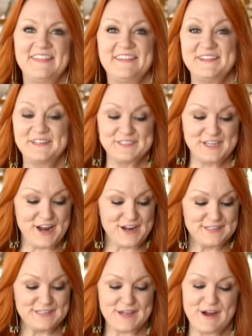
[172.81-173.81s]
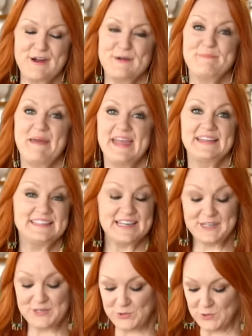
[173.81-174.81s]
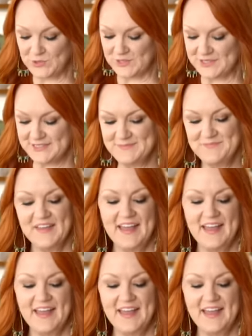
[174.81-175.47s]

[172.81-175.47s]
The little tarts are baked and cooled.